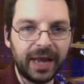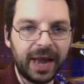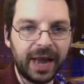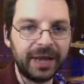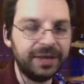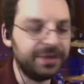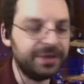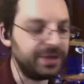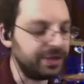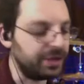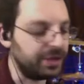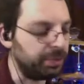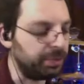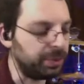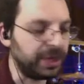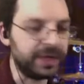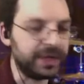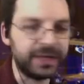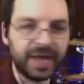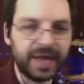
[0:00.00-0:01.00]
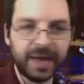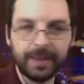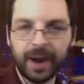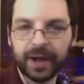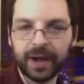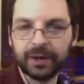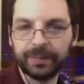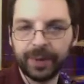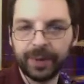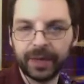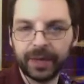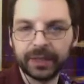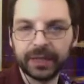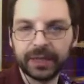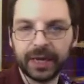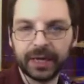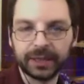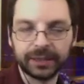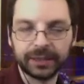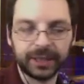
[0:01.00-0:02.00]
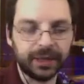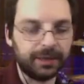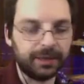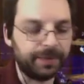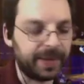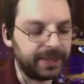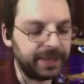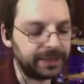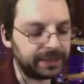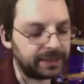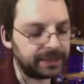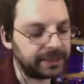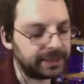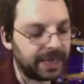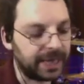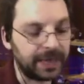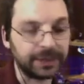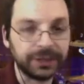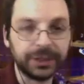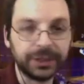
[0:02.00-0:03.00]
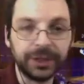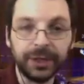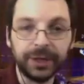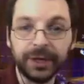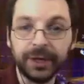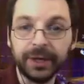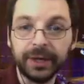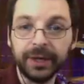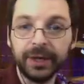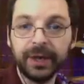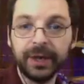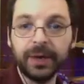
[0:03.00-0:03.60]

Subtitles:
anything that you play in the A minor pentatonic scale basically sounds good,